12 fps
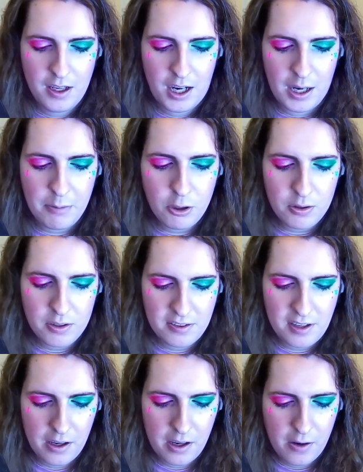I'm going to
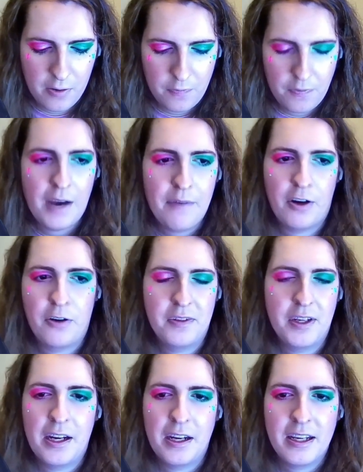say 5 out of
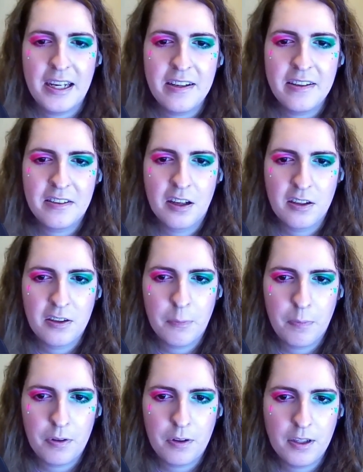10. It is
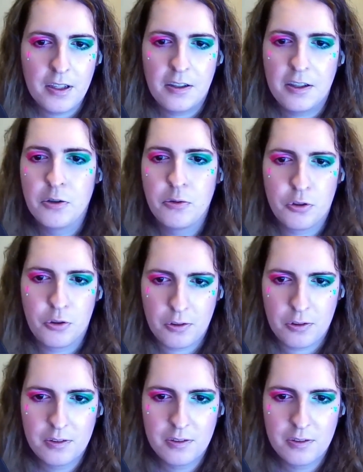completely neutral.